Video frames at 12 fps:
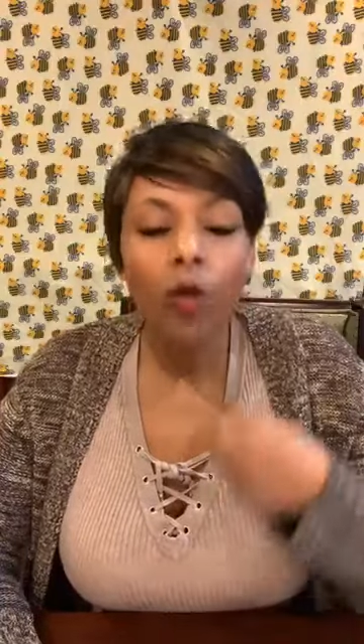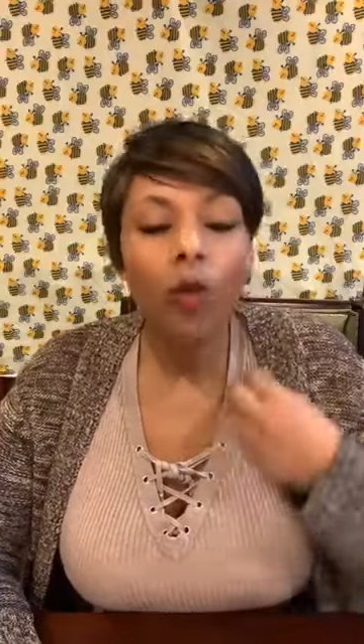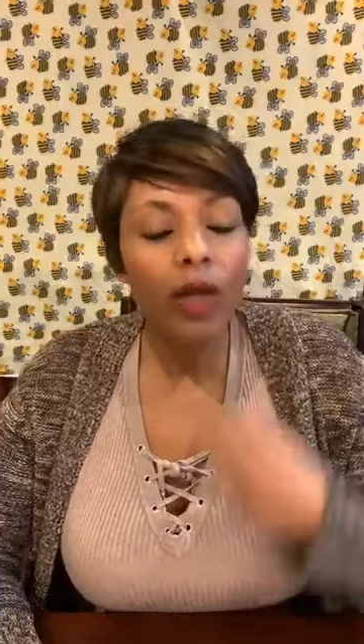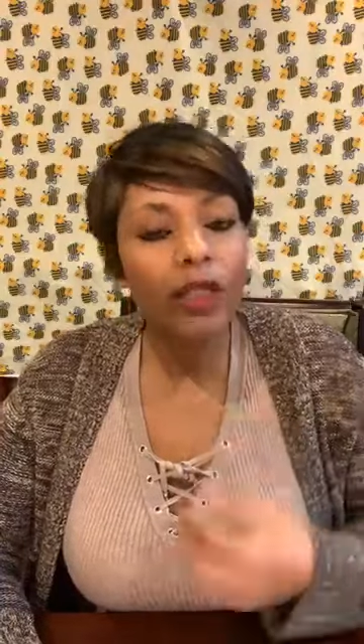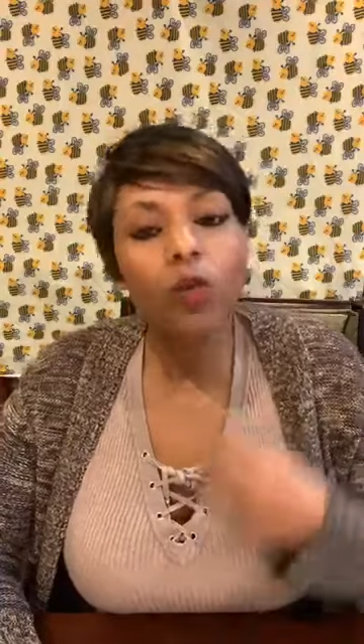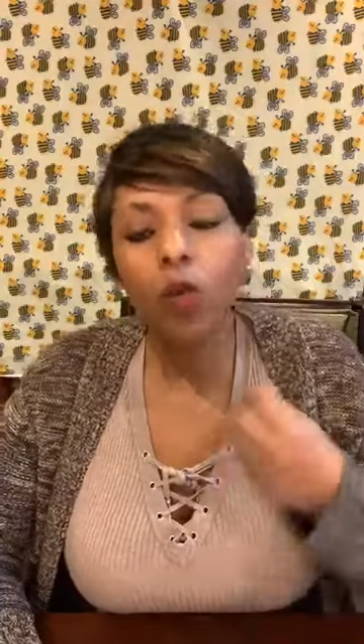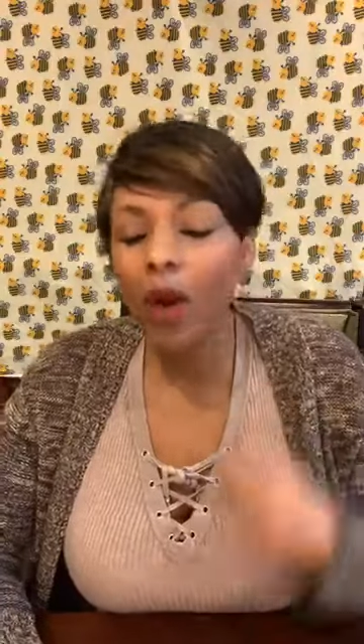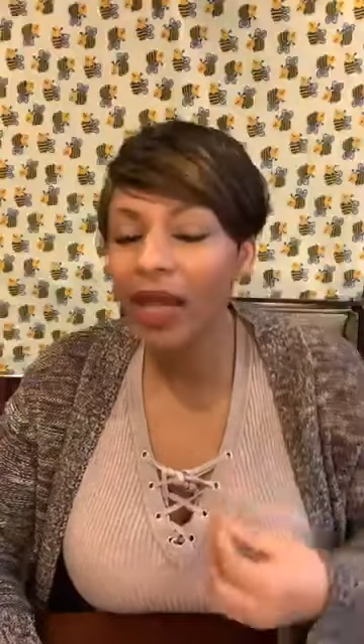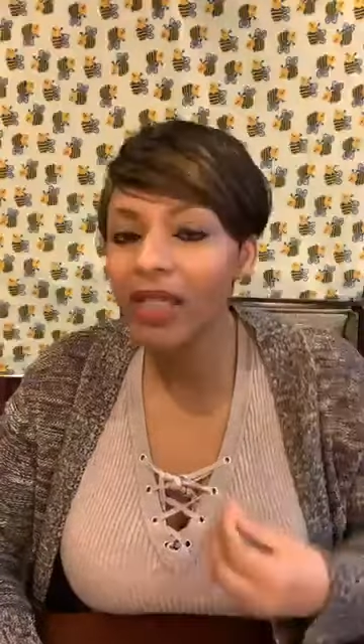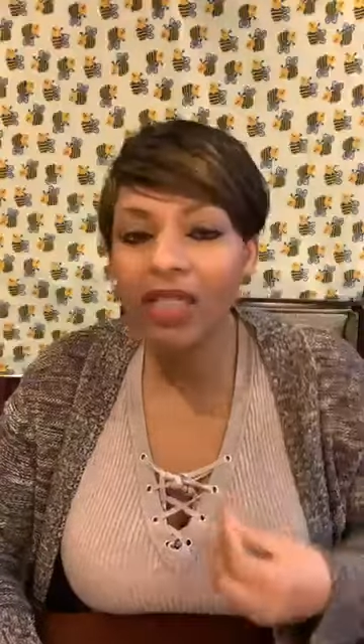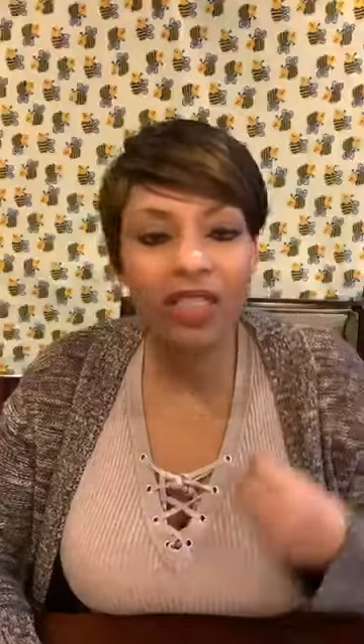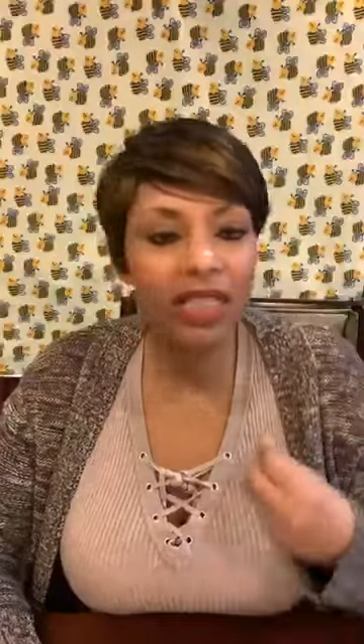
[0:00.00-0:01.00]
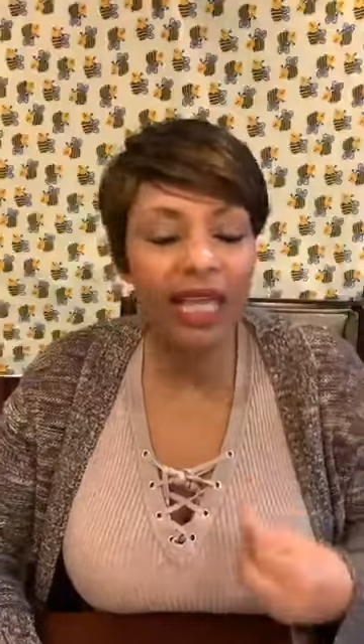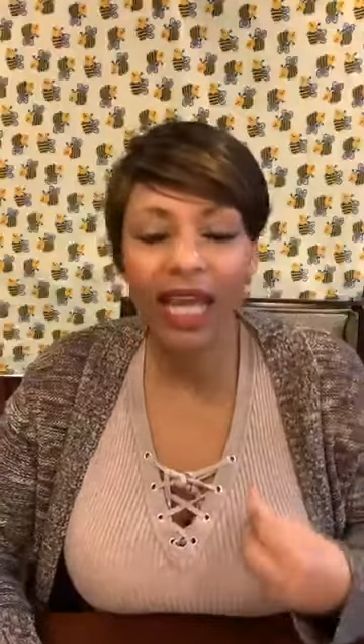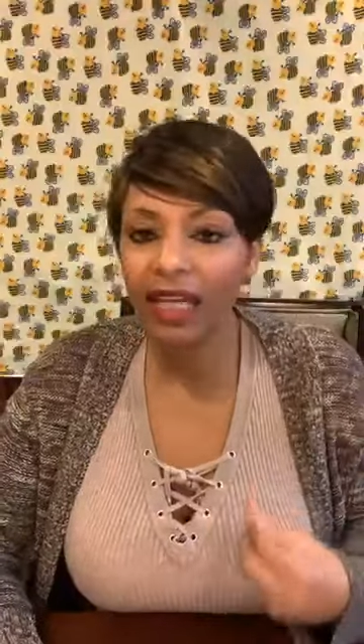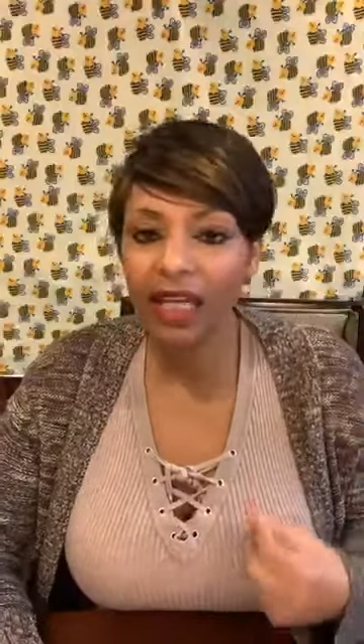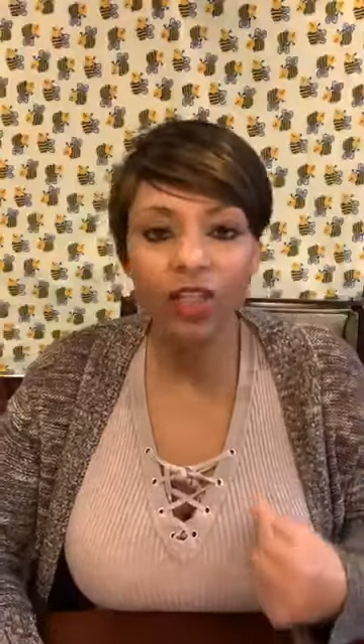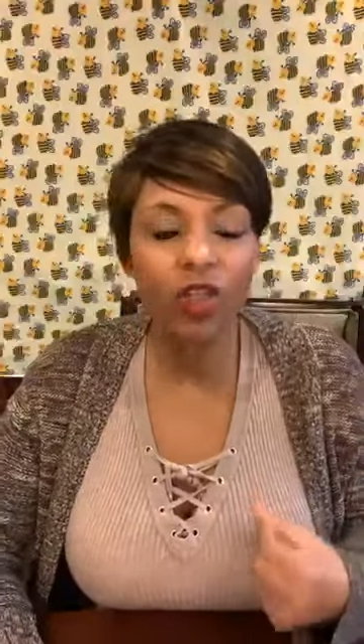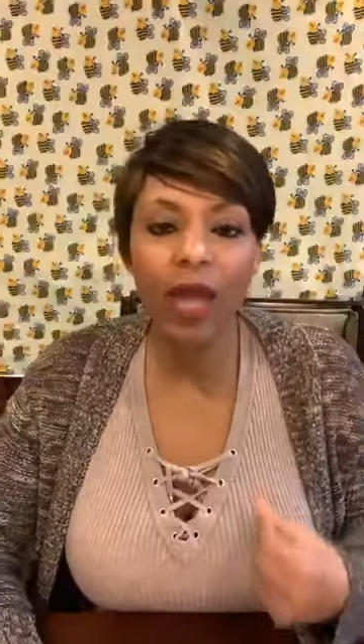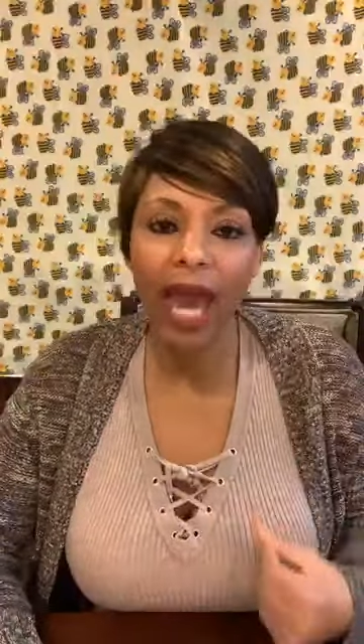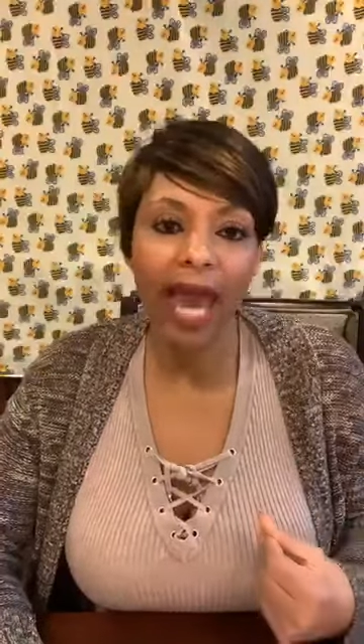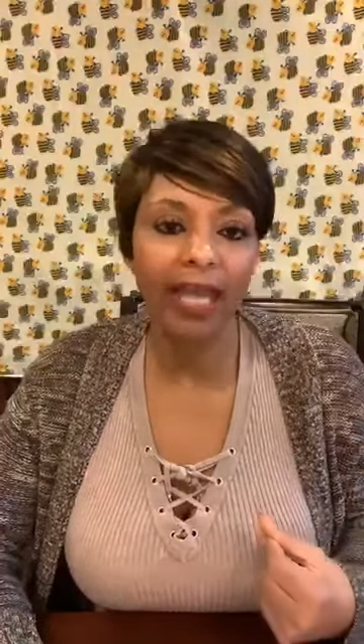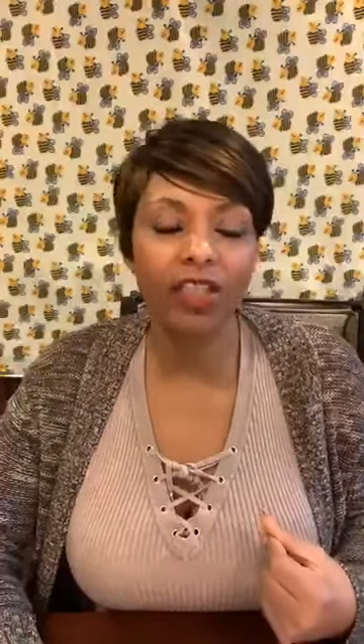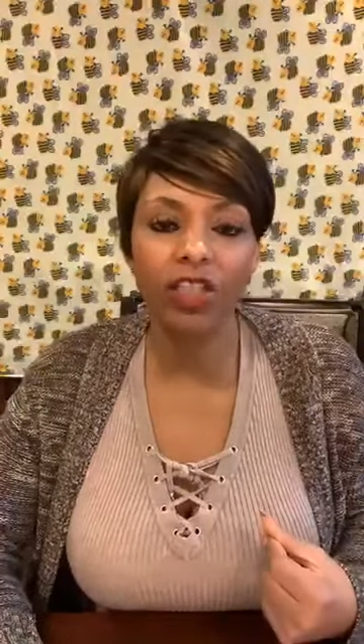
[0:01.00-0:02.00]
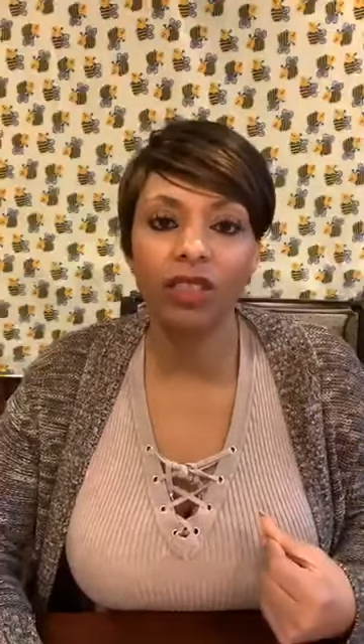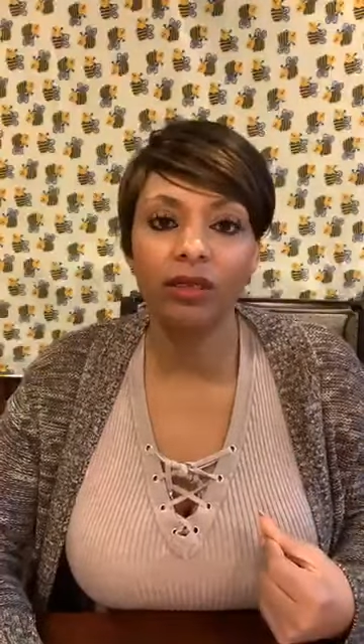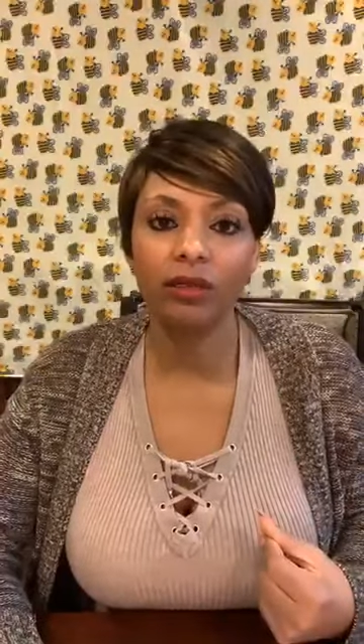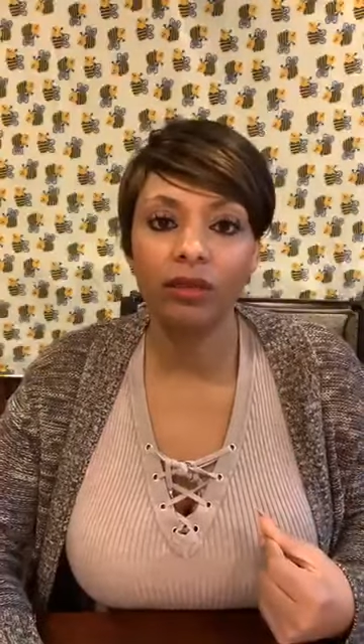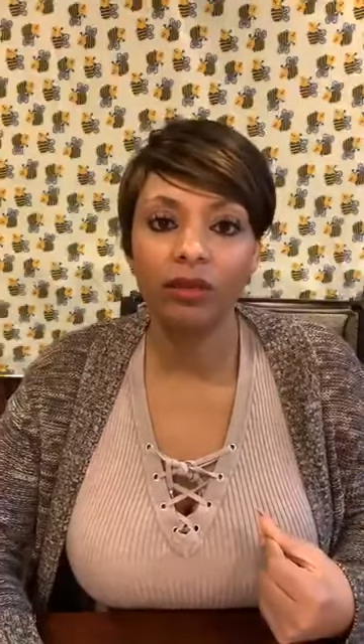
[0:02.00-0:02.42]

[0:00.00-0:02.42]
Quit waiting to get into action.